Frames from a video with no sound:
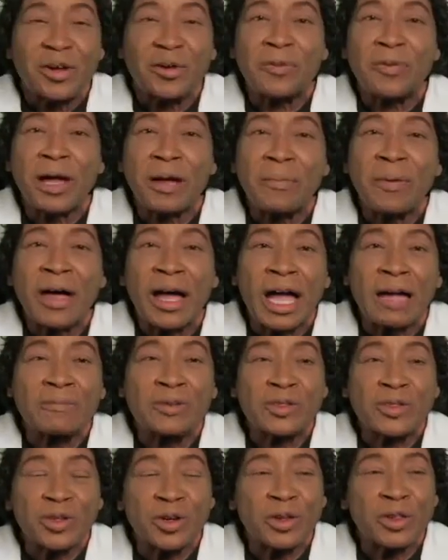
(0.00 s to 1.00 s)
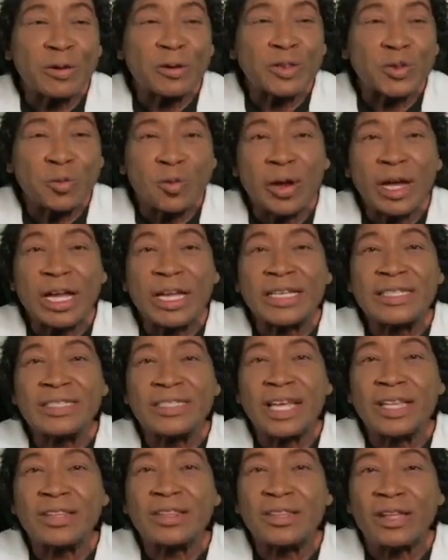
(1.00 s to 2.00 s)
know, Rabbi, I'm sure there's ways
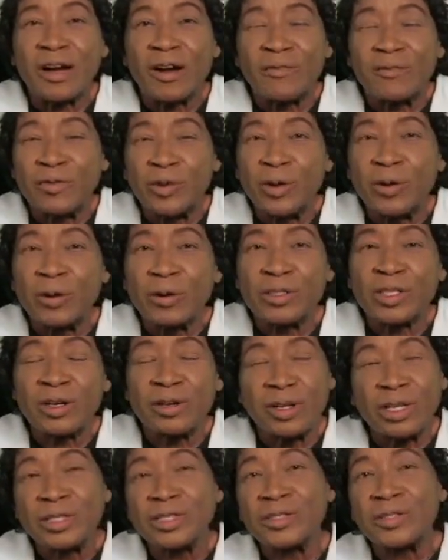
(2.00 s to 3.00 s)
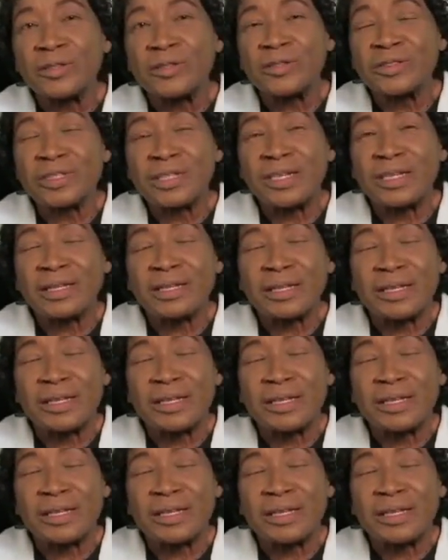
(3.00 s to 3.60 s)
that our viewers, our listeners can,